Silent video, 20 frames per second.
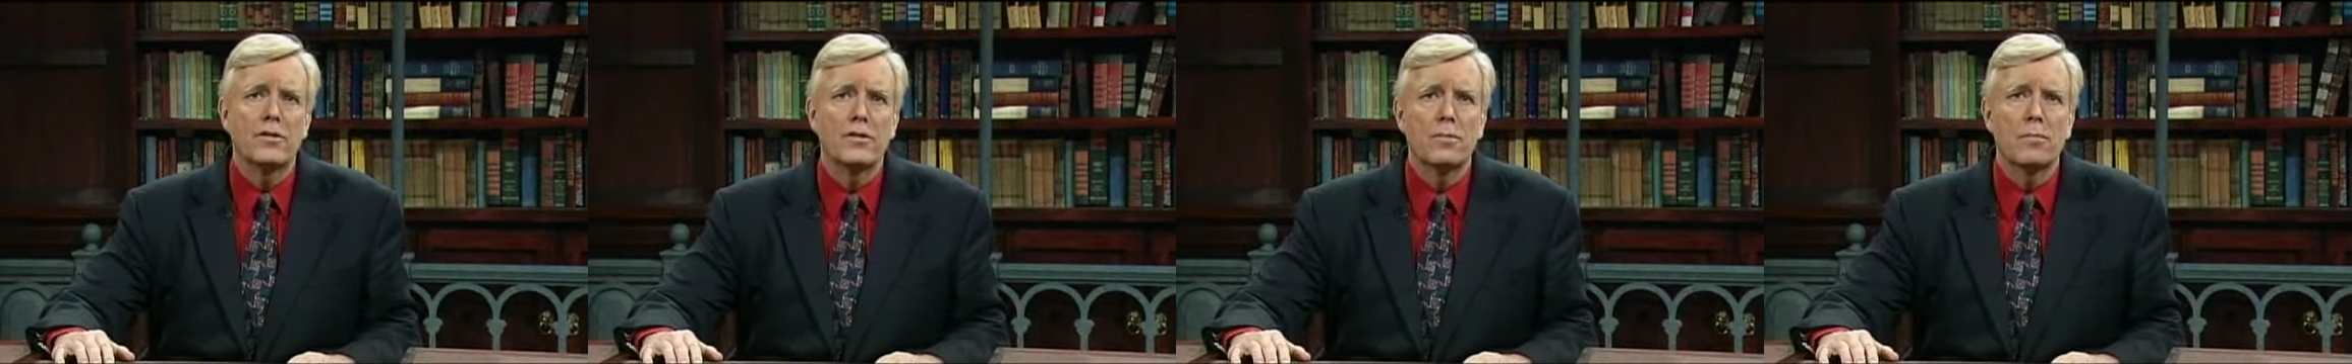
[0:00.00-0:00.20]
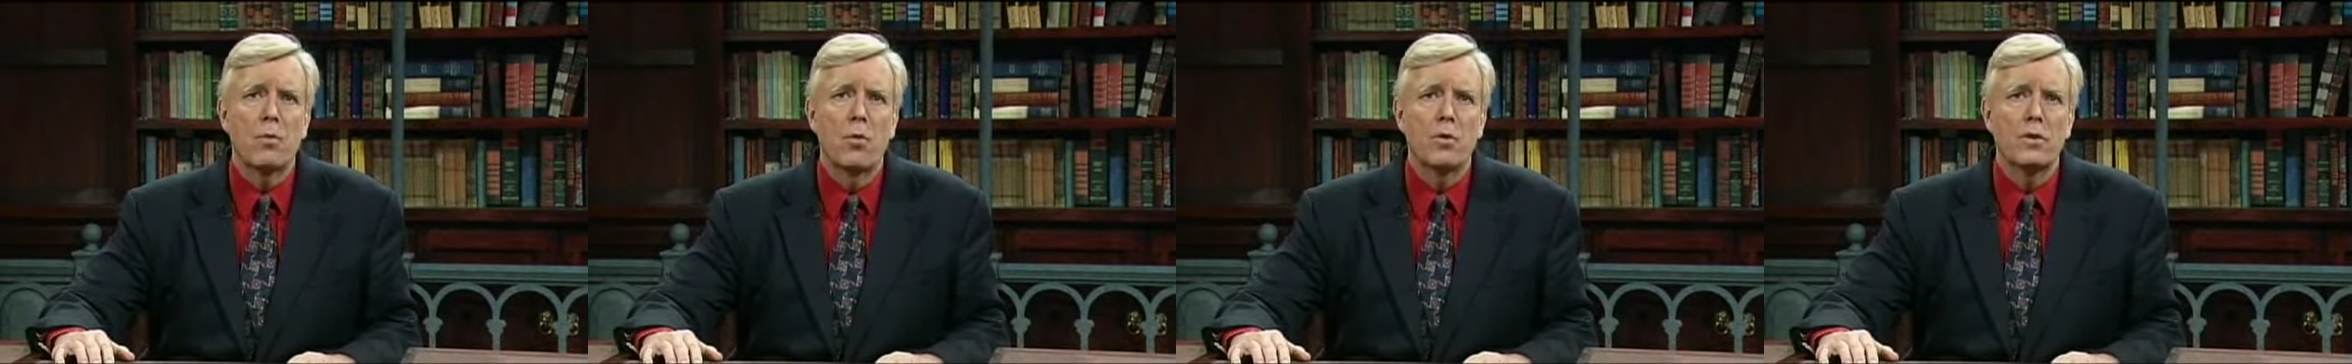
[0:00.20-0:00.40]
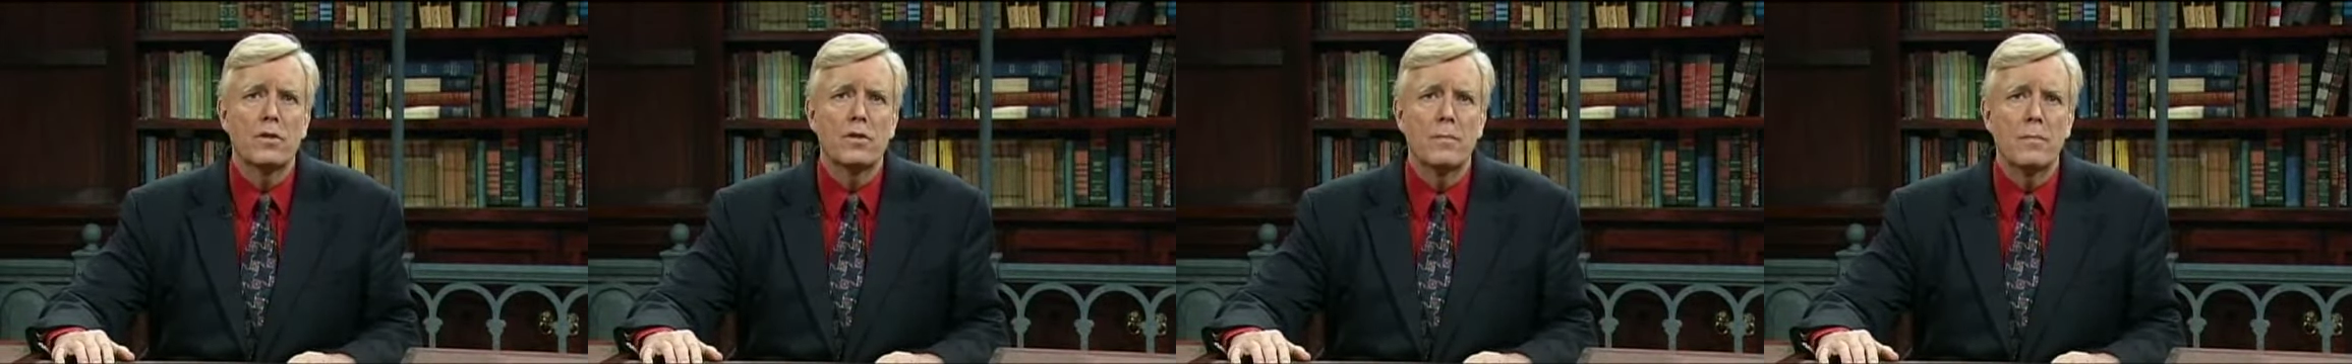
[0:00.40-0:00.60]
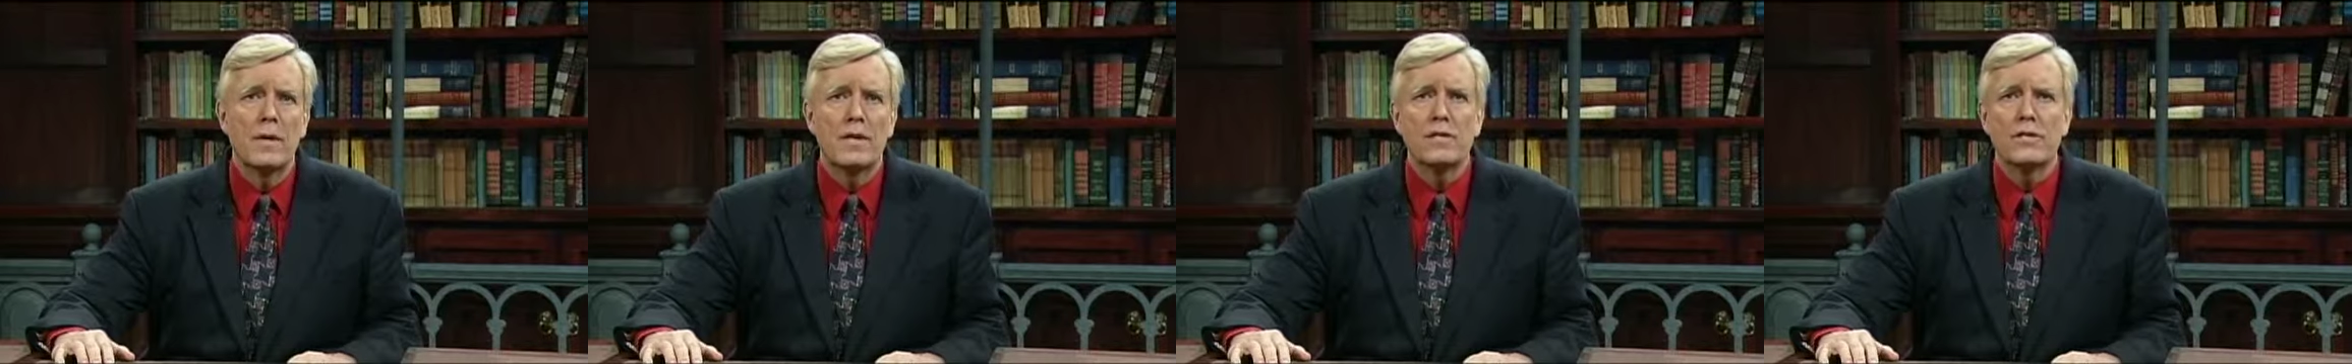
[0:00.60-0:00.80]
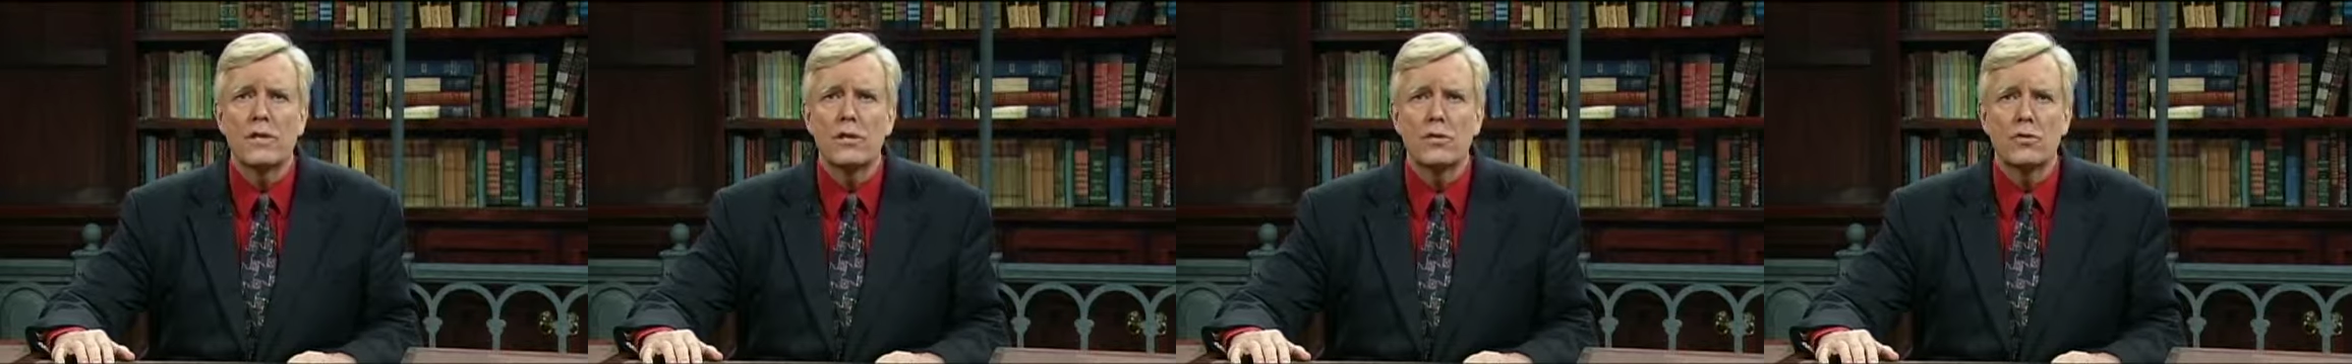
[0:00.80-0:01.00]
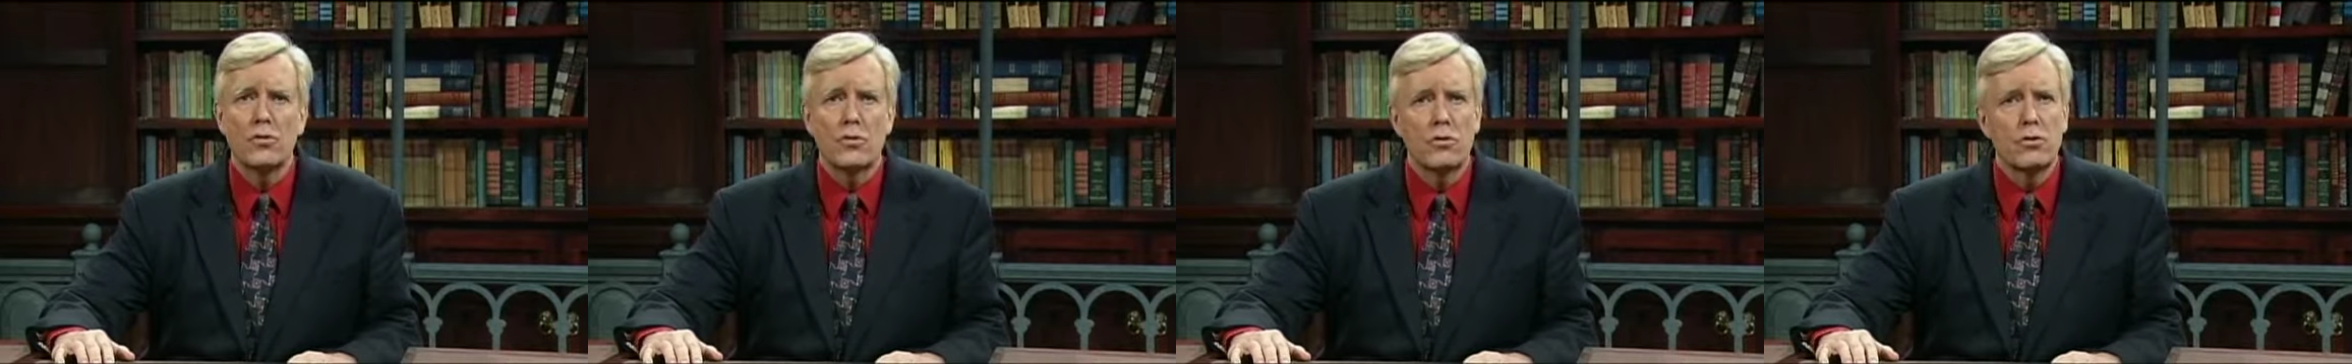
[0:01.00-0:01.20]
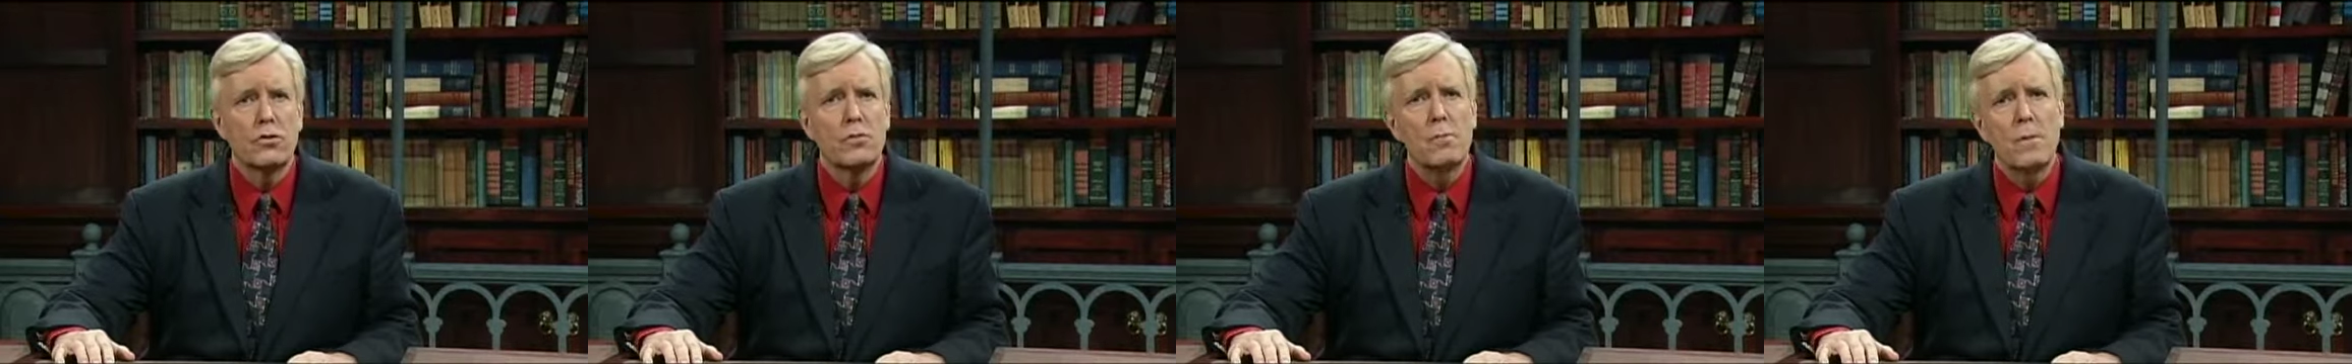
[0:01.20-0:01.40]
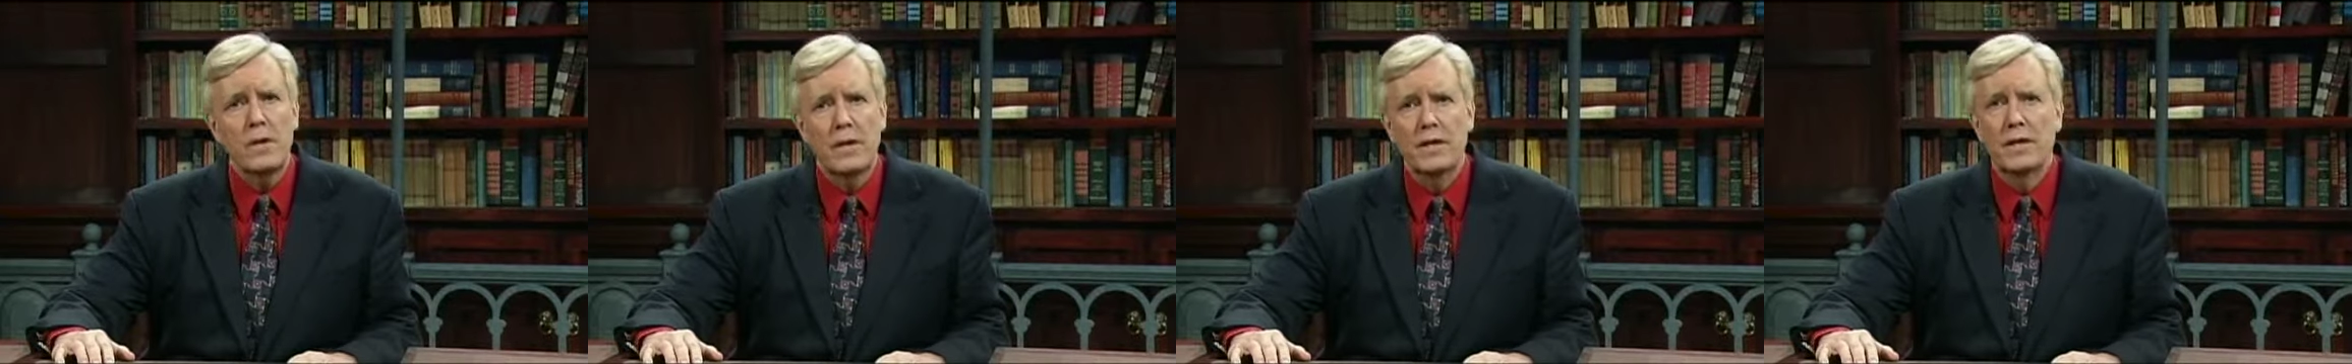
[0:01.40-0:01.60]
support domestic
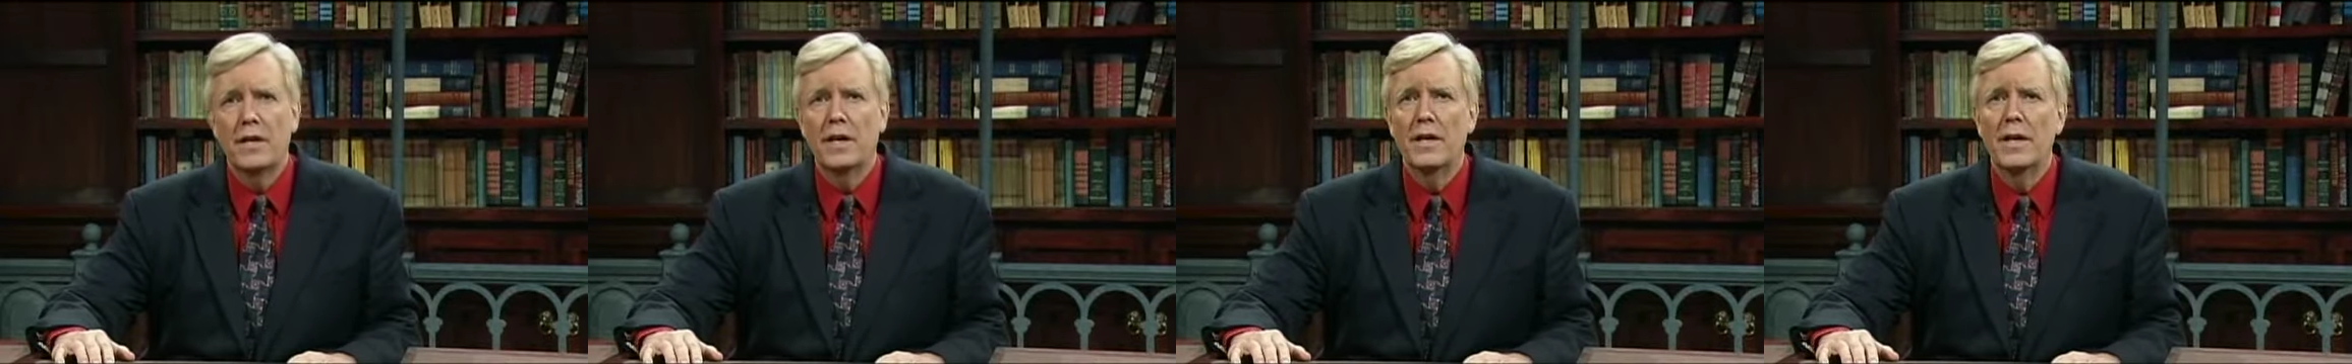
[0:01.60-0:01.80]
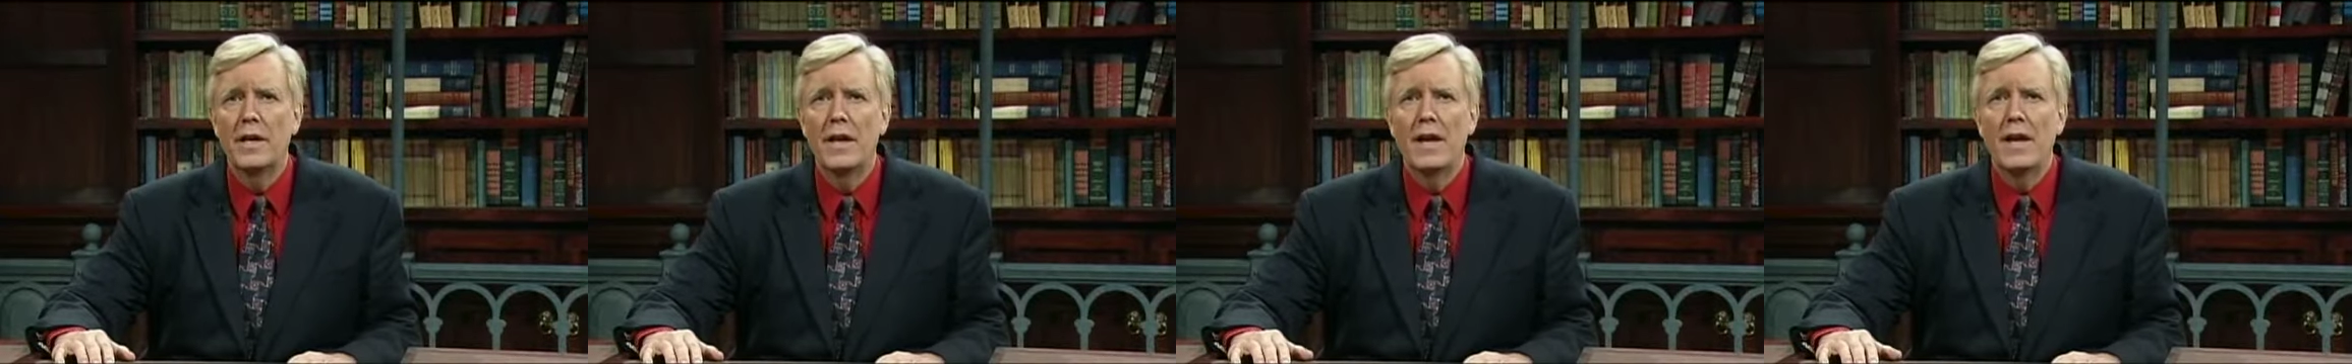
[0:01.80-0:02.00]
church media